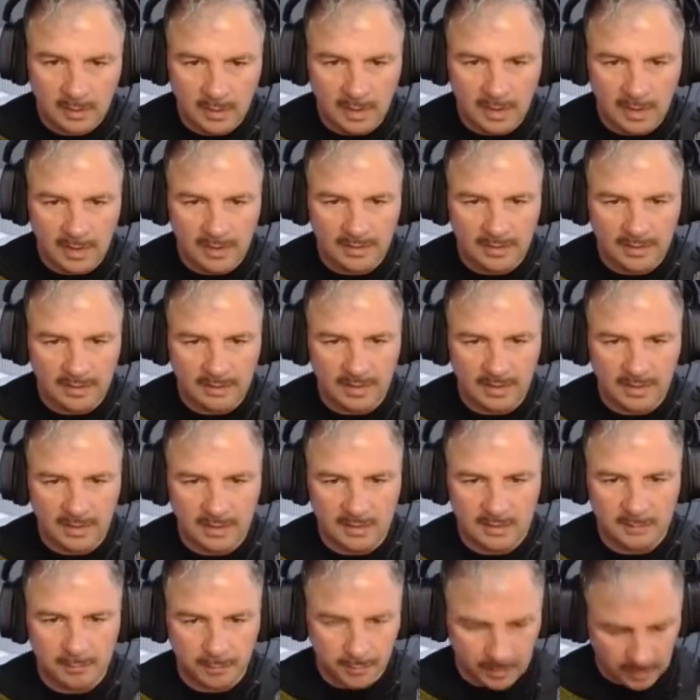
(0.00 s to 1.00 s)
I think
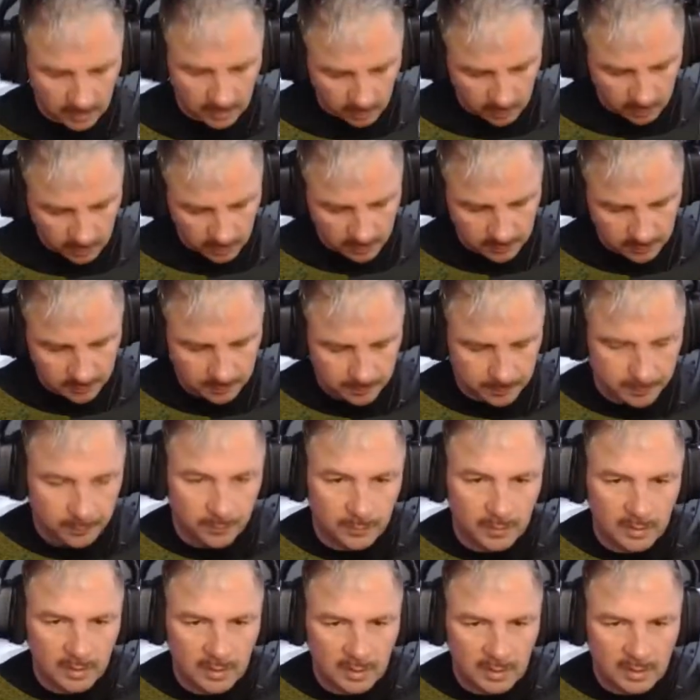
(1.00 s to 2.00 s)
there's pretty good.
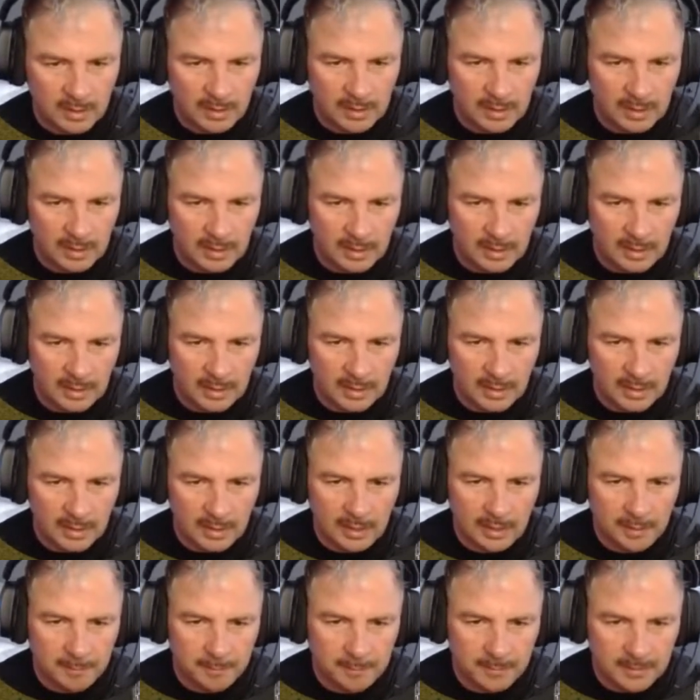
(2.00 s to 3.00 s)

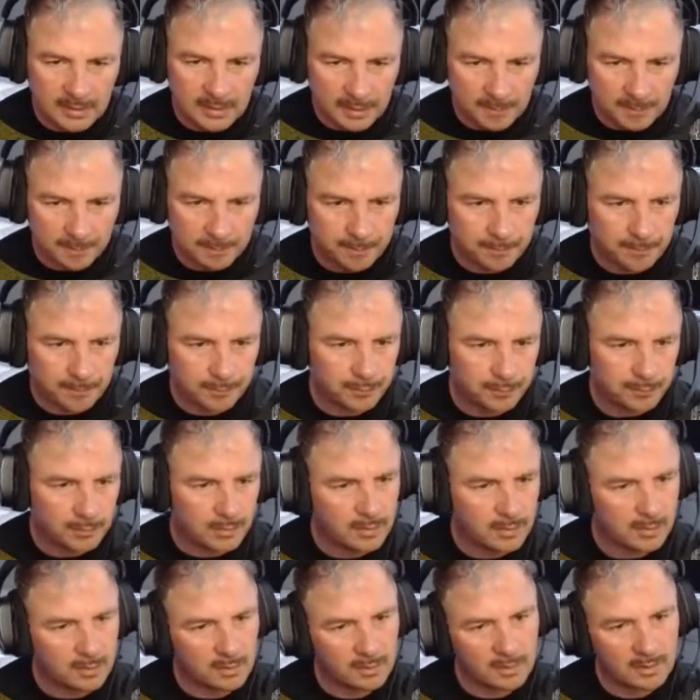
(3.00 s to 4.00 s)
Yeah,
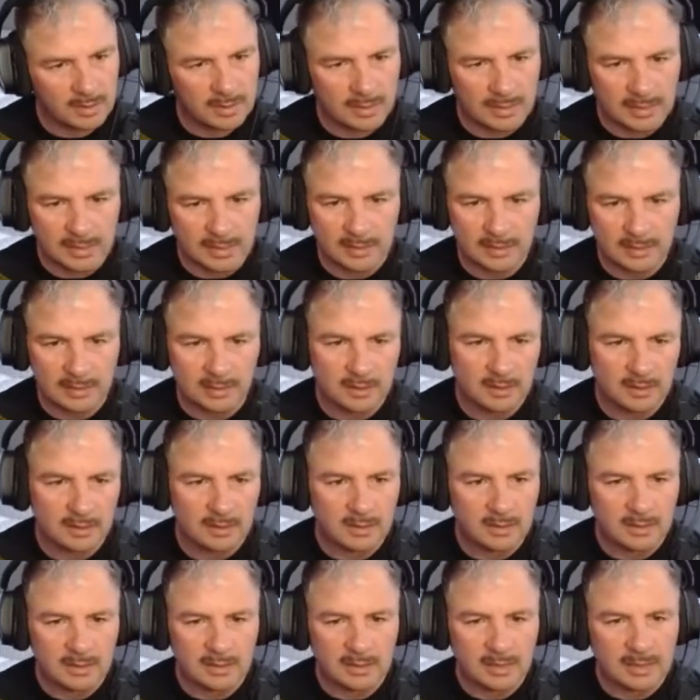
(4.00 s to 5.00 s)
okay.
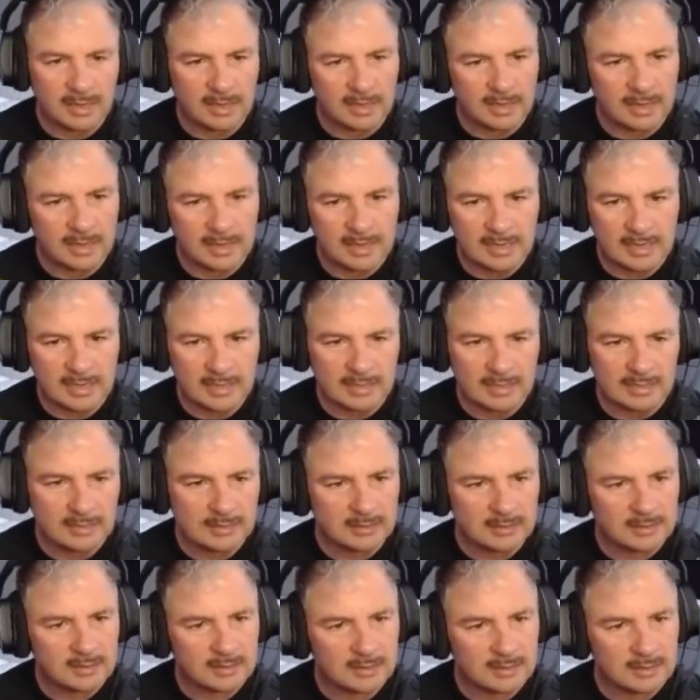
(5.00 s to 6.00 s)

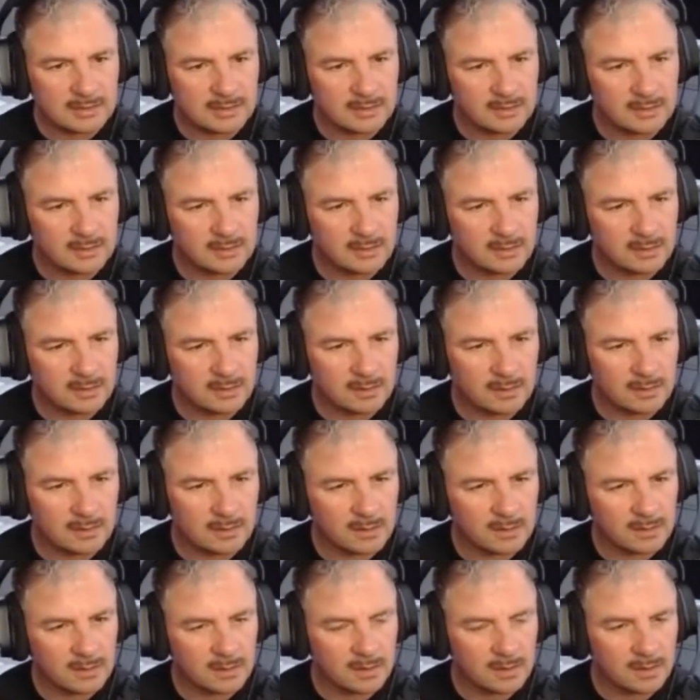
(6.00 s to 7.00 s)
And
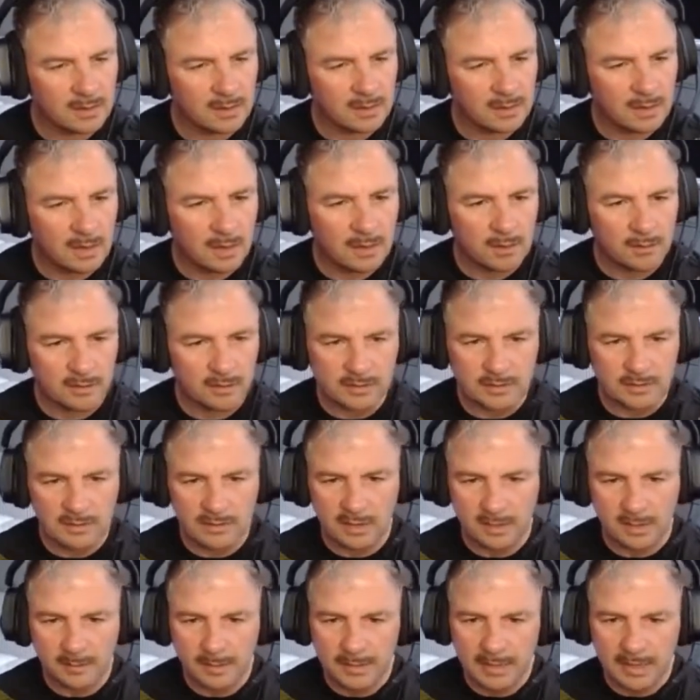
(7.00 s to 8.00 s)
oh, this is
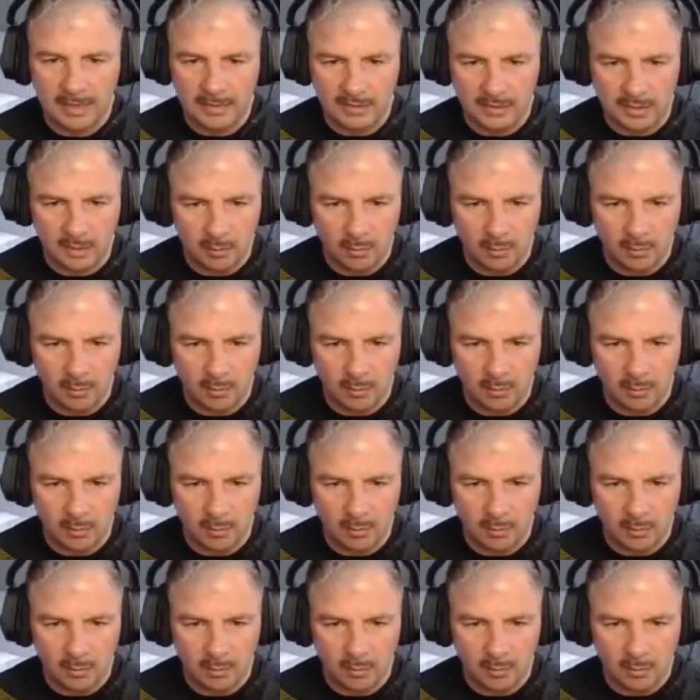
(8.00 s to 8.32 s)
going to be actually